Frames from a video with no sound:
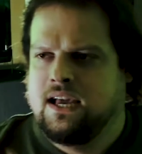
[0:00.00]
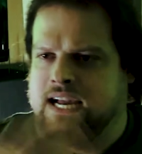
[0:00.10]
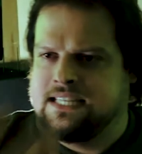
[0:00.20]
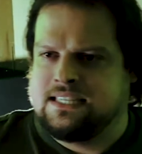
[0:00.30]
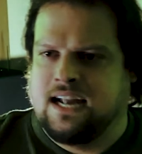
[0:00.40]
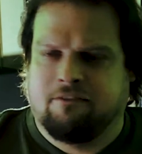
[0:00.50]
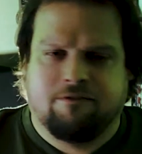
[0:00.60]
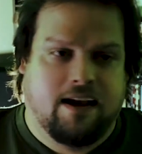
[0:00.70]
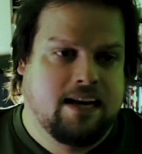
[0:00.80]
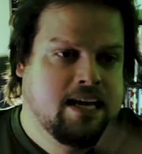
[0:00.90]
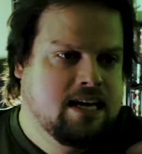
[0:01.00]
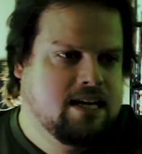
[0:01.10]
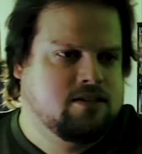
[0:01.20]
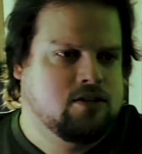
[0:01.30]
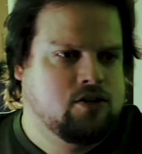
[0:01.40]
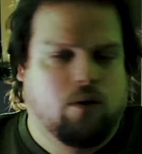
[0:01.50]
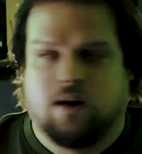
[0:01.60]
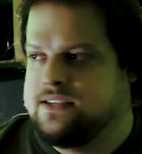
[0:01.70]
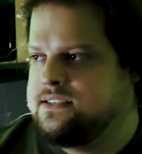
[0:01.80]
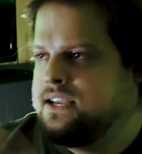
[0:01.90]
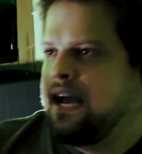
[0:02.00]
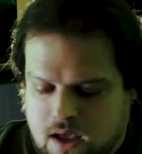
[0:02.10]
It's not fate, it's a choice.